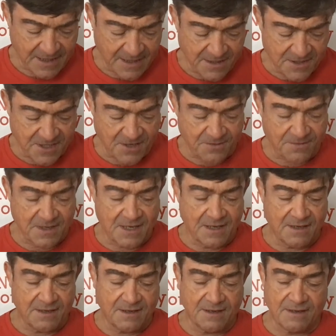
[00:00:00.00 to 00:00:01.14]
So
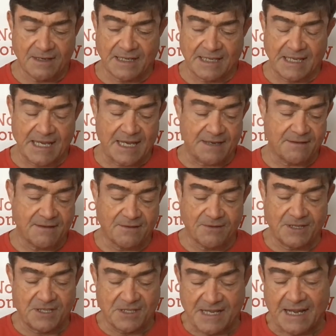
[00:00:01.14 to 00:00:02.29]
again, we
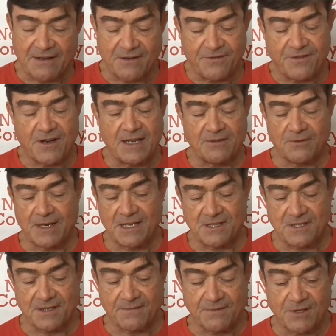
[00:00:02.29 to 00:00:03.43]
just have to find ways
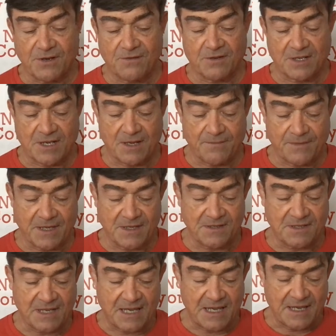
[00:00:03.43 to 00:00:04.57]
to overcome
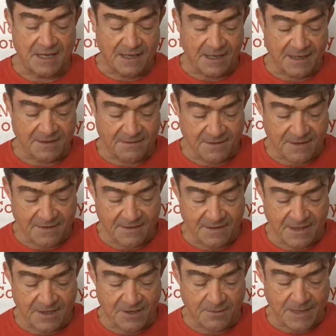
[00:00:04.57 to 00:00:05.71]
this. And
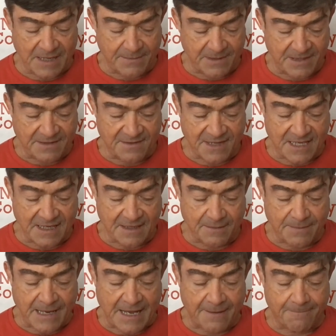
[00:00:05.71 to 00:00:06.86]
maybe think
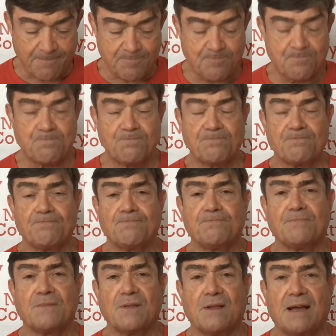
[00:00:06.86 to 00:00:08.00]
about,
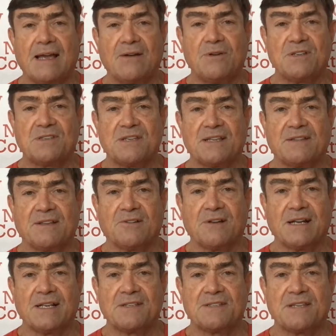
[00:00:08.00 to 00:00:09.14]
I always think the
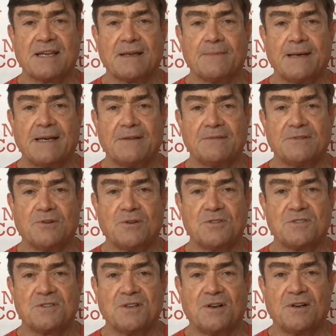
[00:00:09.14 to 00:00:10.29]
greatest thing about
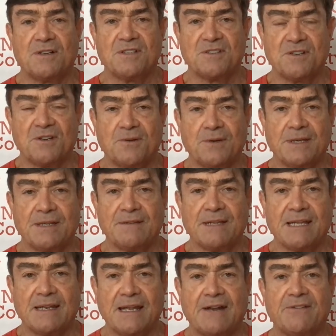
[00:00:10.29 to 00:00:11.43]
NorthStar is knowing
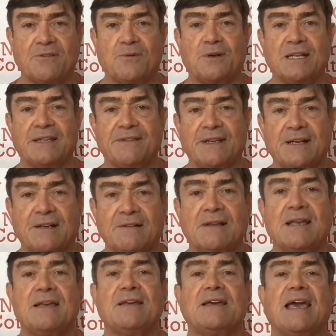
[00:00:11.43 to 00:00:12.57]
that everyone in
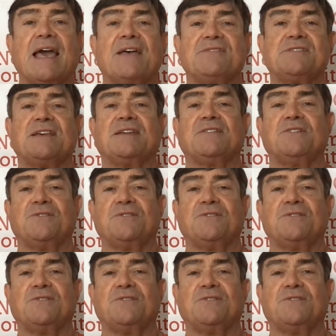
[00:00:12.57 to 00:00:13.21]
there, as they